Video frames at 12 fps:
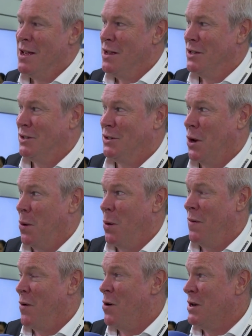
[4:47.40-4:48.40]
So
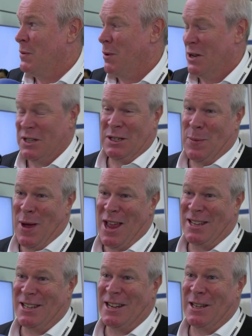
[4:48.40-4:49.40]
we've always
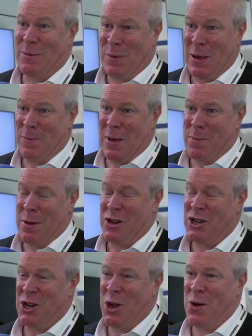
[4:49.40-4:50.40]
participated at the PPMA
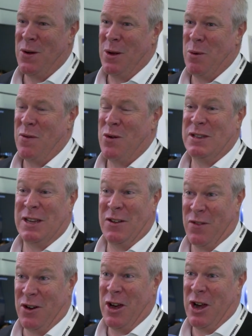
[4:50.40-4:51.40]
show, and we've always had
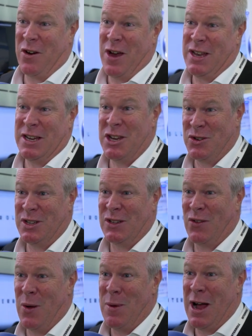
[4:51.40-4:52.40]
very great interest
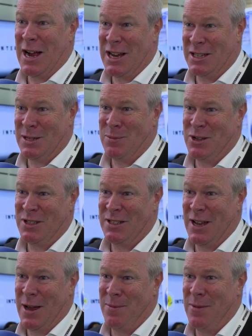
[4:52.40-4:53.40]
from our customers,
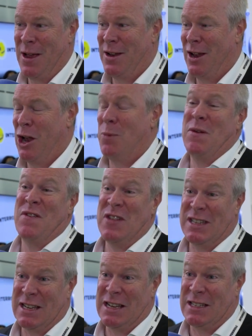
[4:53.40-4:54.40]
and a lot of people
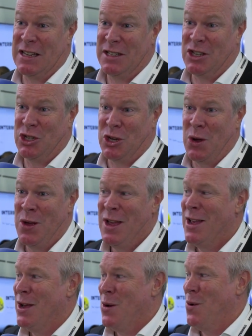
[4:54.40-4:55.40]
visit us at the show.
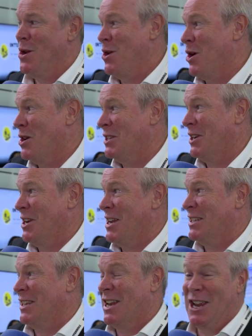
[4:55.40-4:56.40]
We do consider it
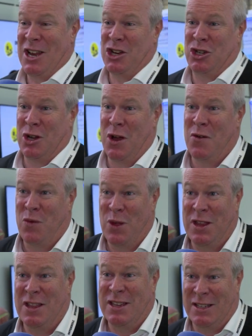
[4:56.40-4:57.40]
as a leading show
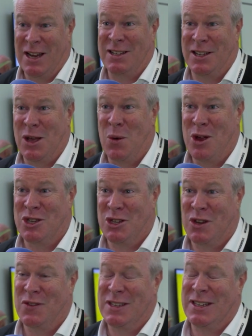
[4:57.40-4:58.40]
within the sector that we are
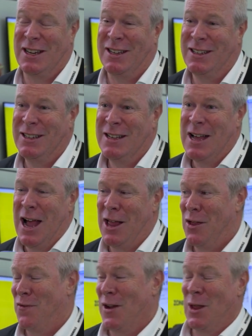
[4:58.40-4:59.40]
servicing,
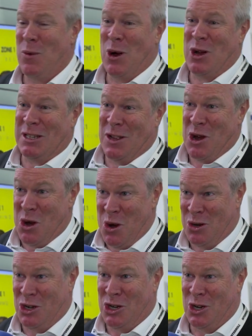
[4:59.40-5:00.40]
and the fact that we've got something new
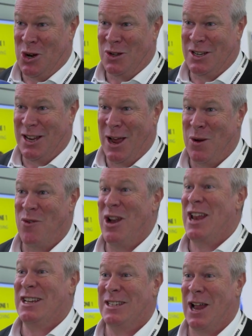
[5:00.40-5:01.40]
to show today, we're
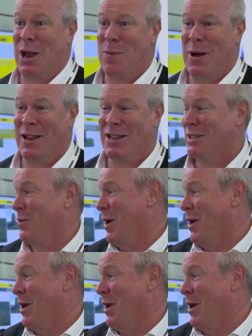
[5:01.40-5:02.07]
really excited about this, so